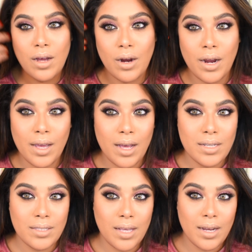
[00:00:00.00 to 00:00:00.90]
Alright
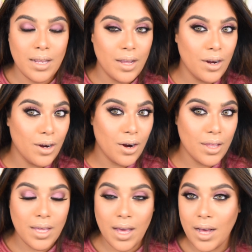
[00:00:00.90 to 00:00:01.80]
guys, and here
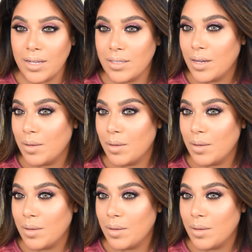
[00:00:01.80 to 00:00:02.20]
are the eyes